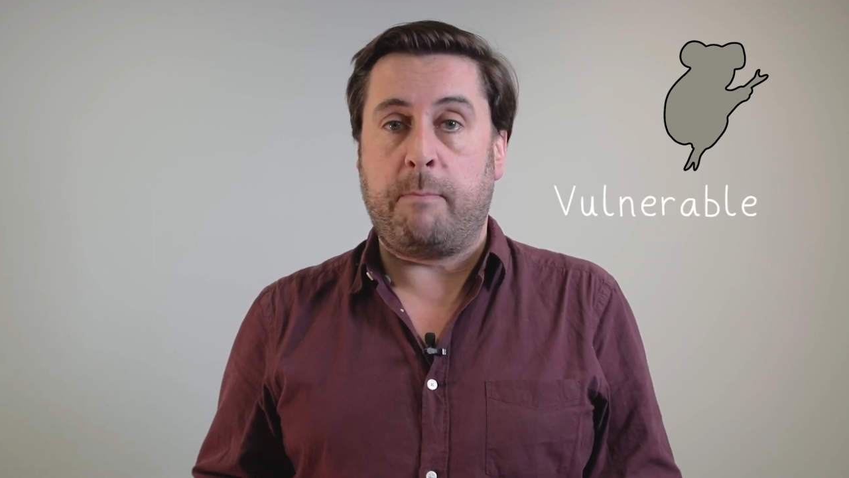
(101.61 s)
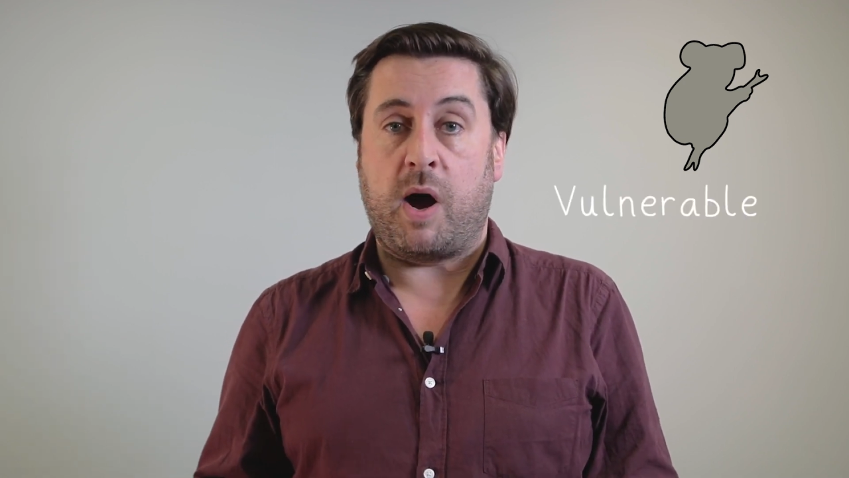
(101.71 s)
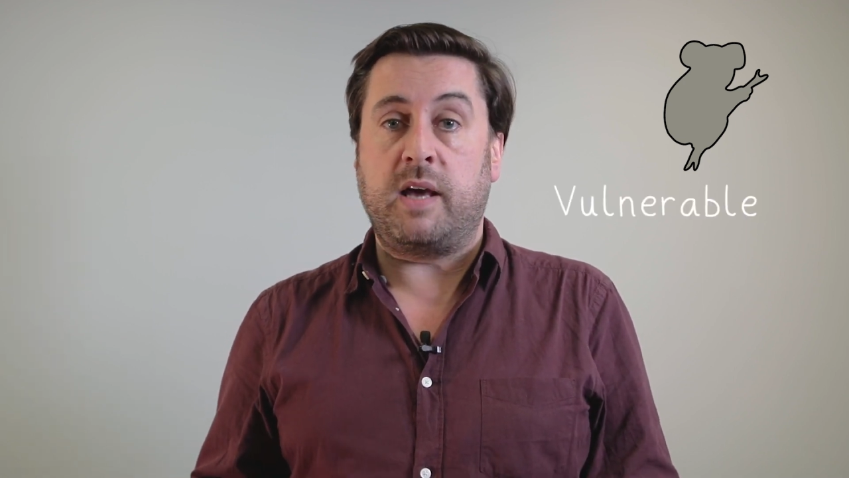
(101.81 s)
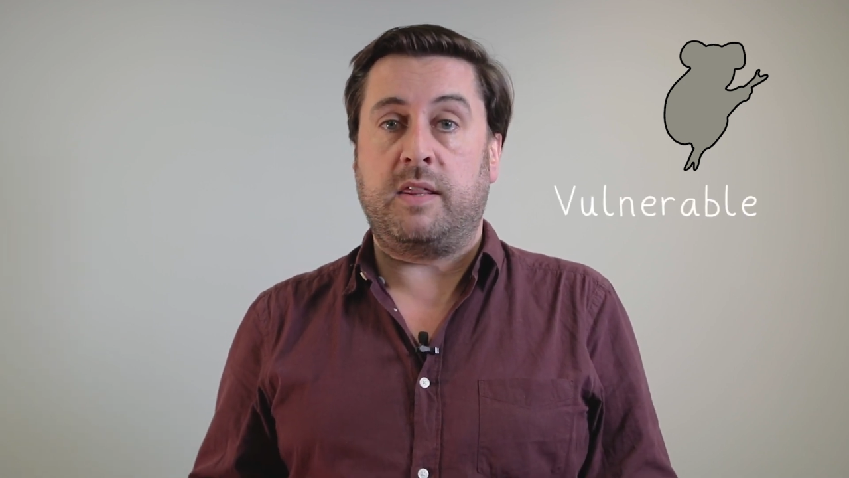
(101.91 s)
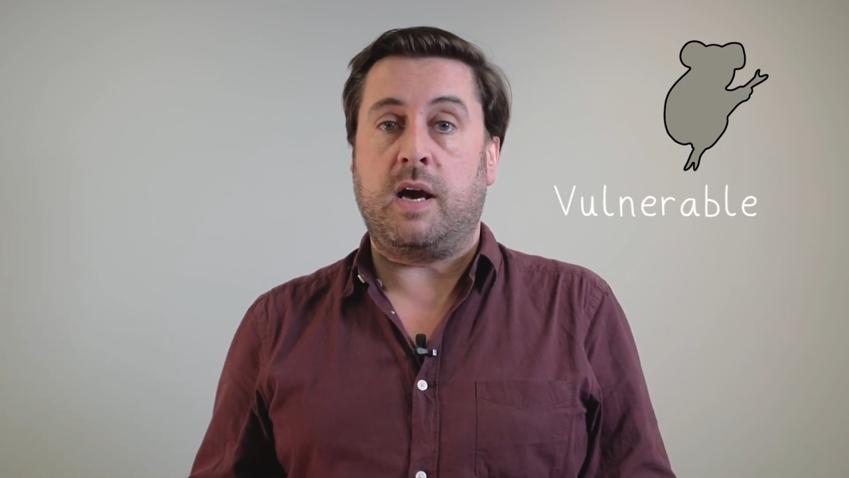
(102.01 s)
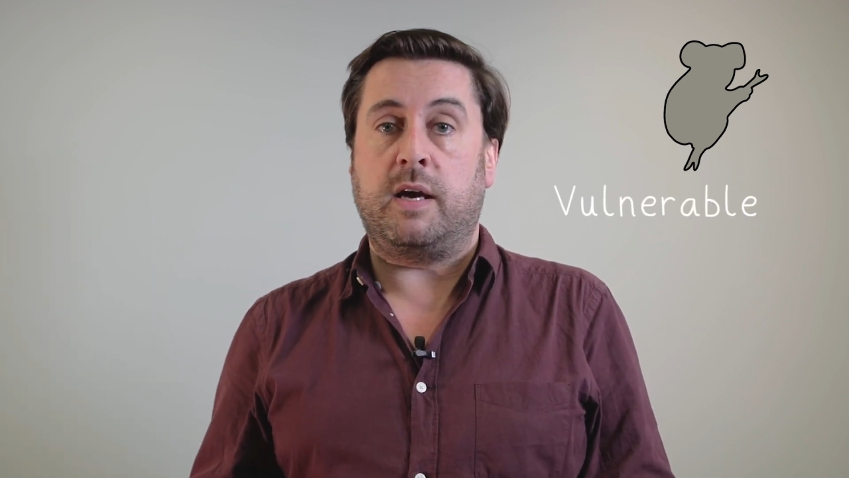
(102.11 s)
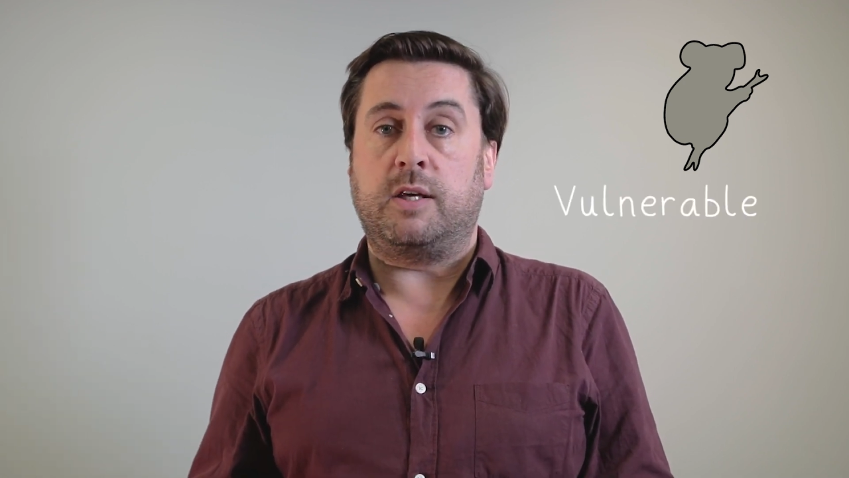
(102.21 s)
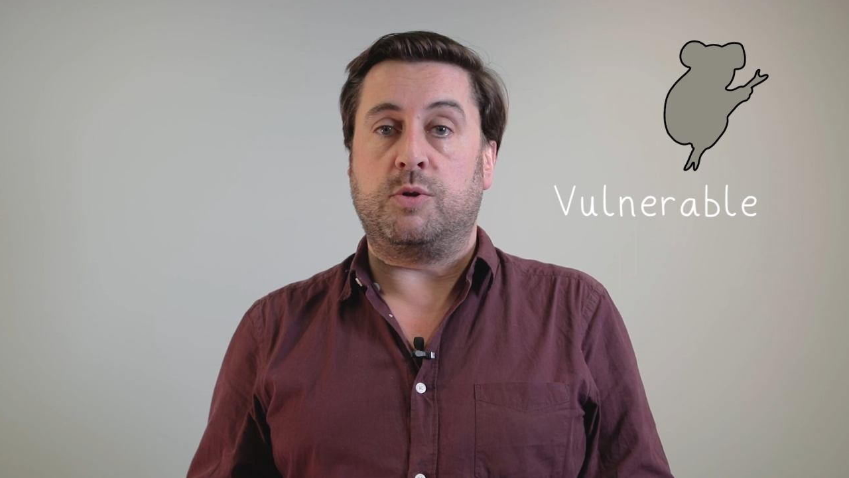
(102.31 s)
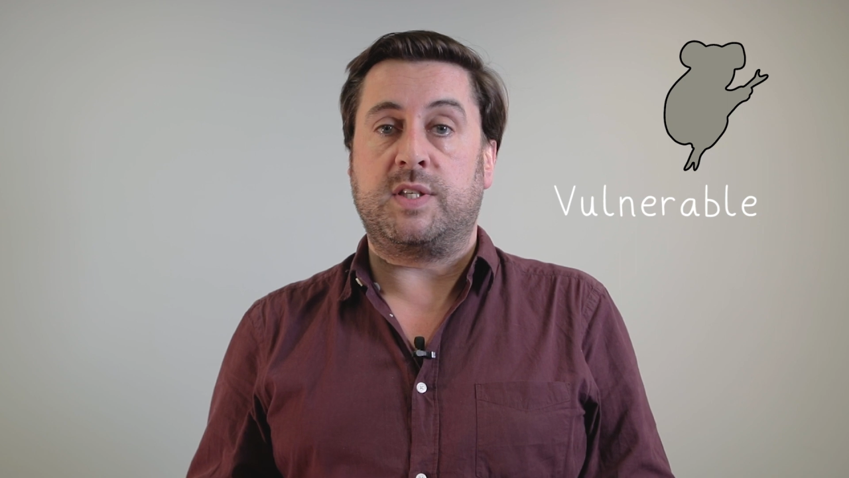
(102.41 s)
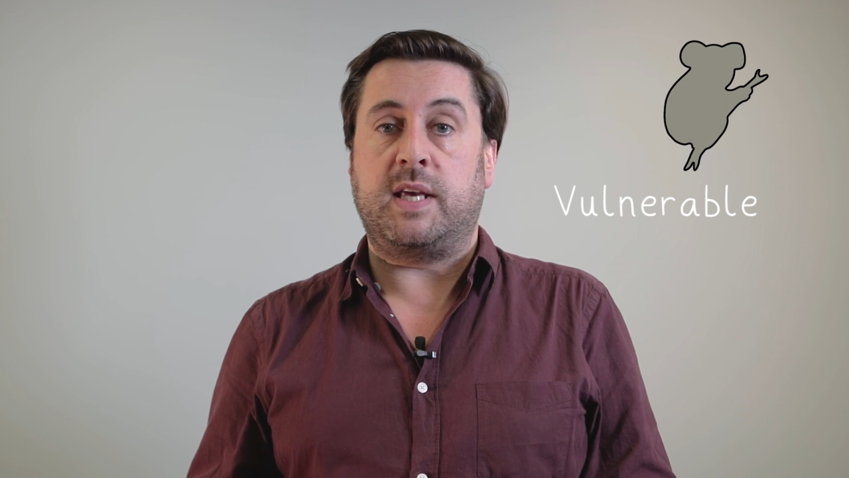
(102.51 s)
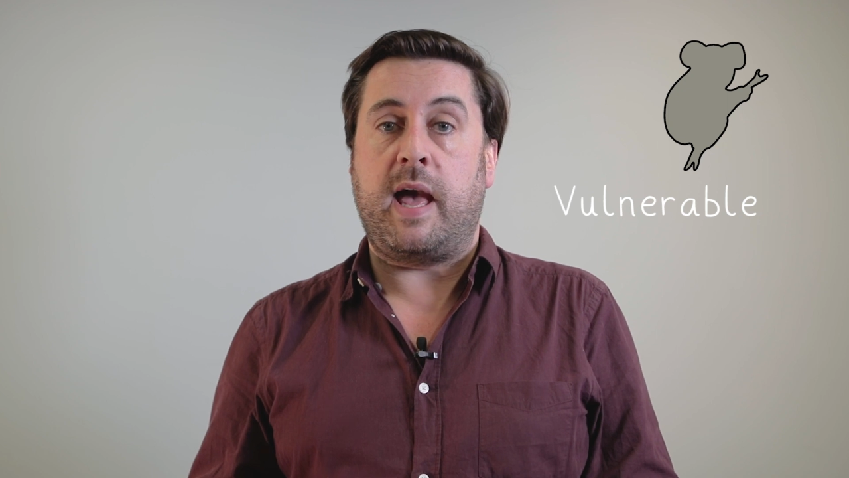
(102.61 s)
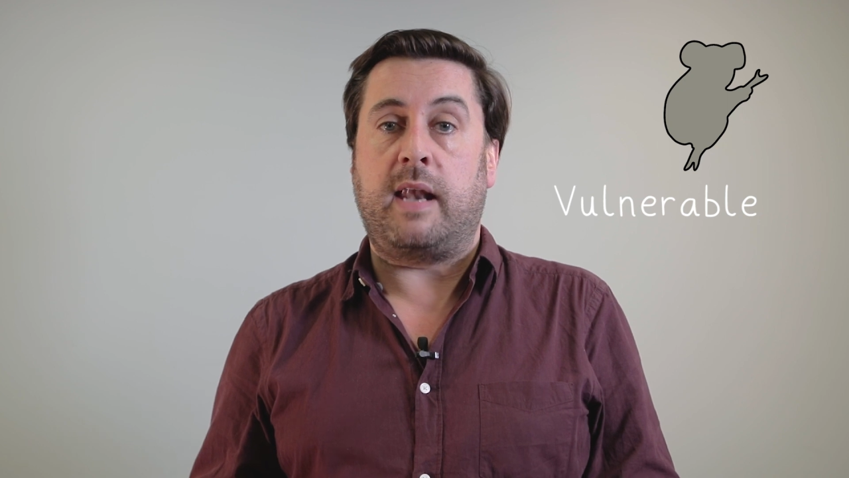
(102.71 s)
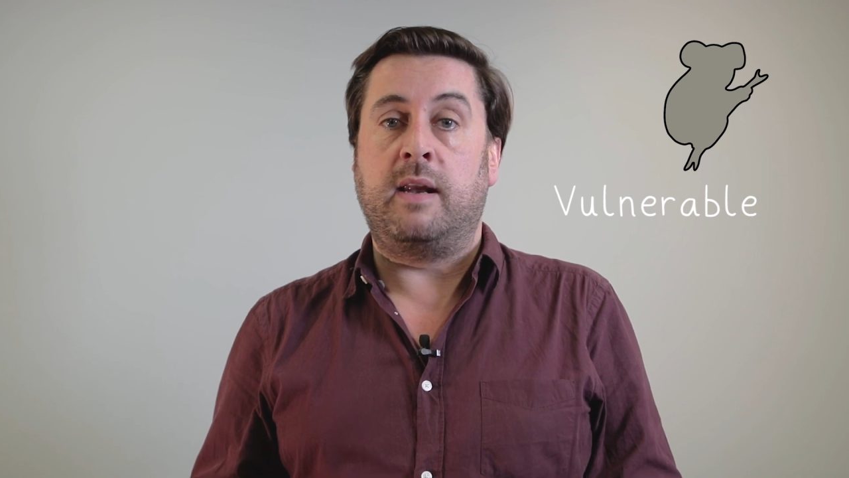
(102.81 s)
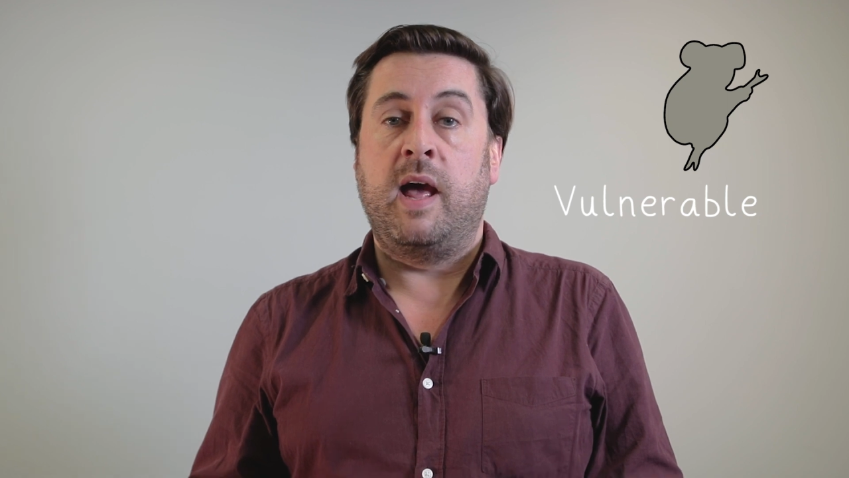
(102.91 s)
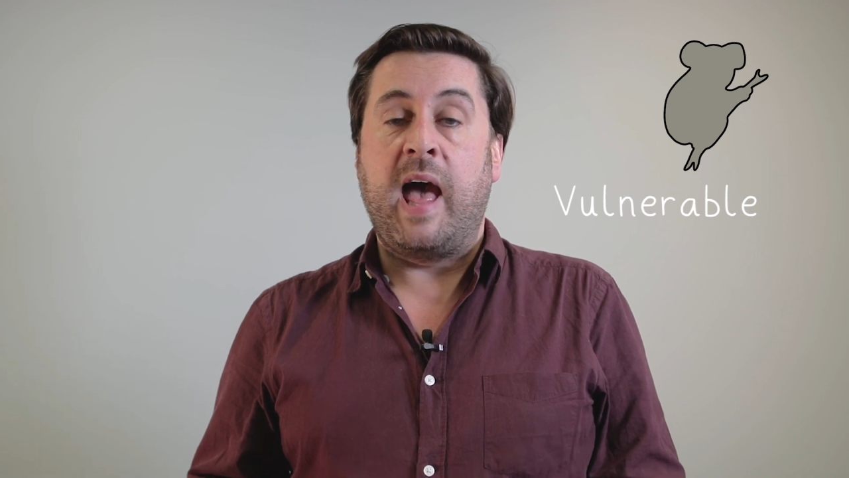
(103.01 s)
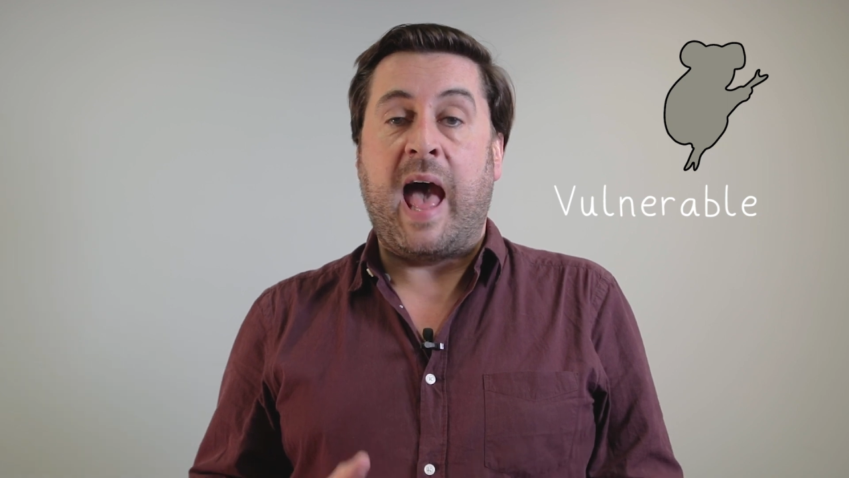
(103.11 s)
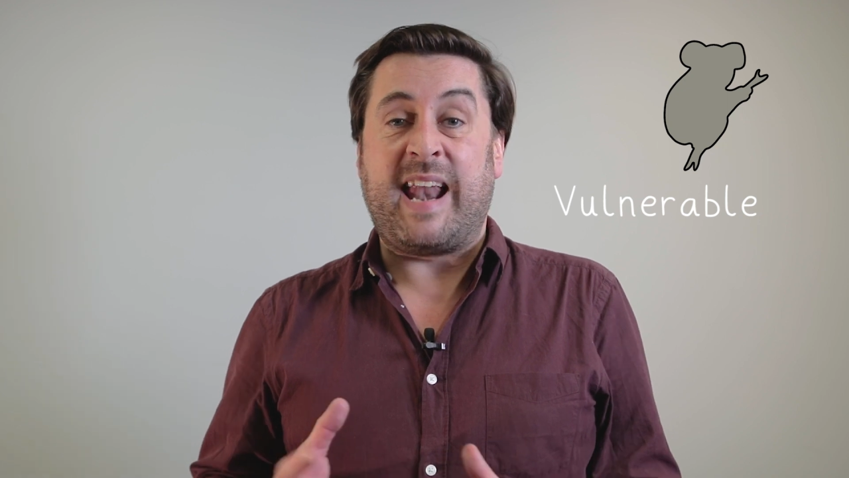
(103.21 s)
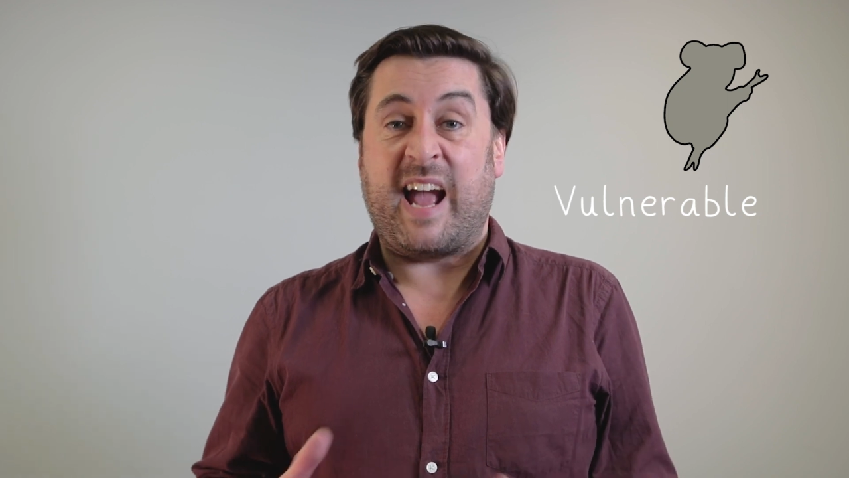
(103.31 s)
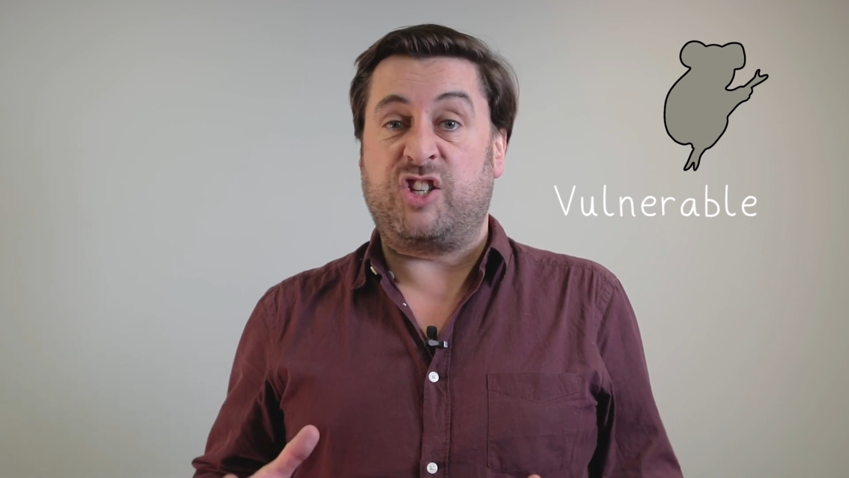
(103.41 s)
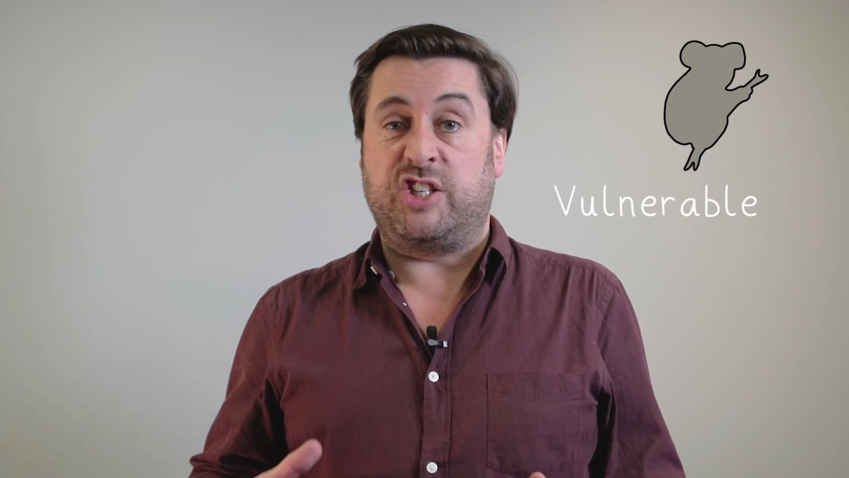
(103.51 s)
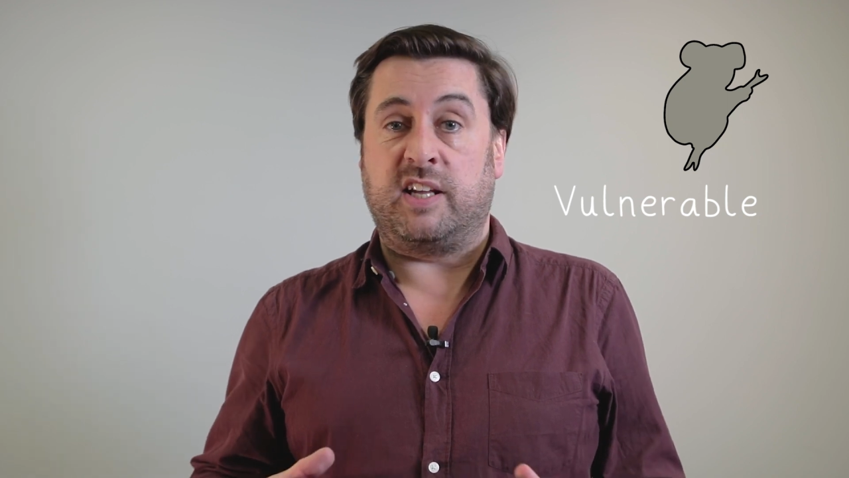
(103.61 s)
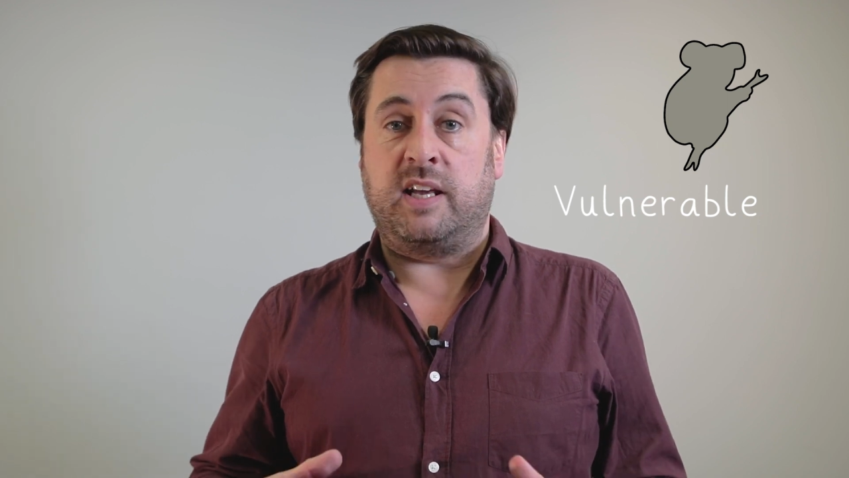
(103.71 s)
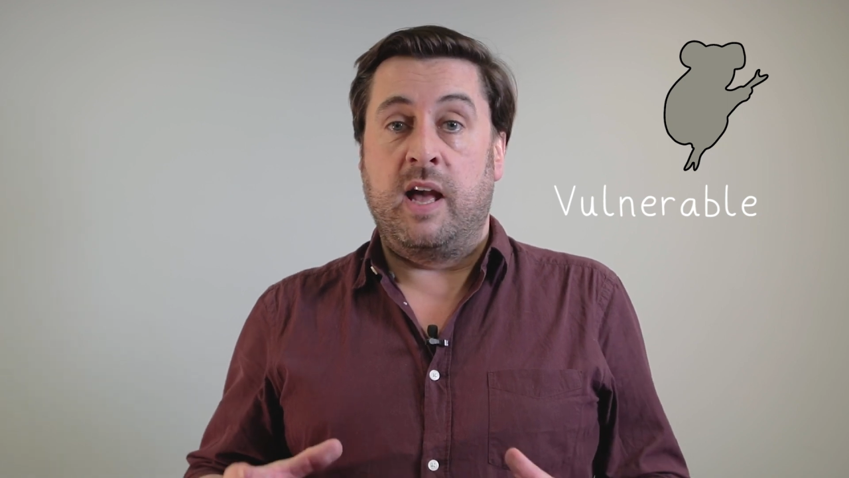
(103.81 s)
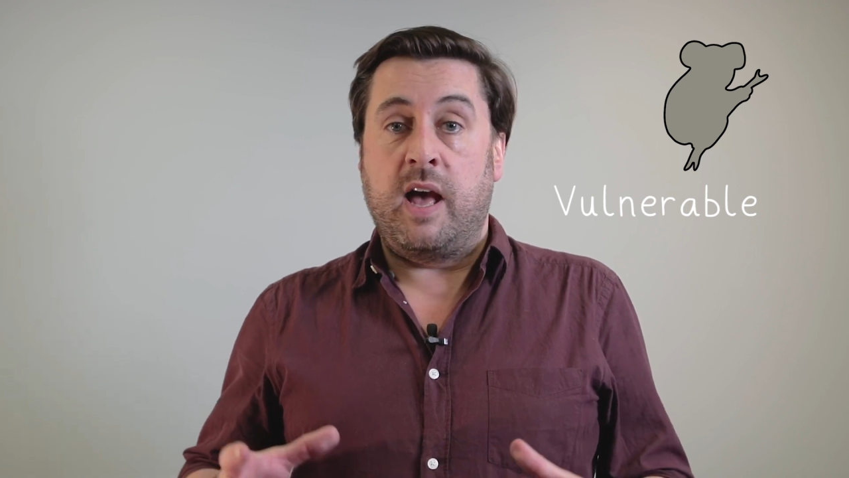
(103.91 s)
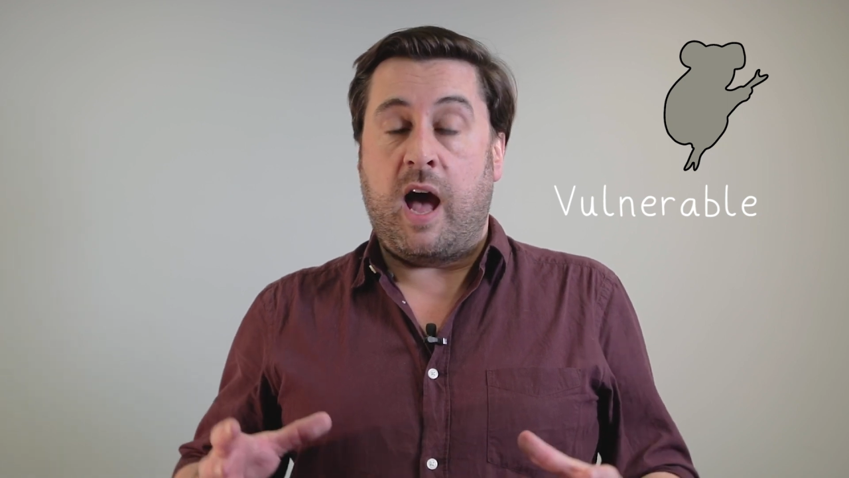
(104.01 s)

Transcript: by the IUCN, and actually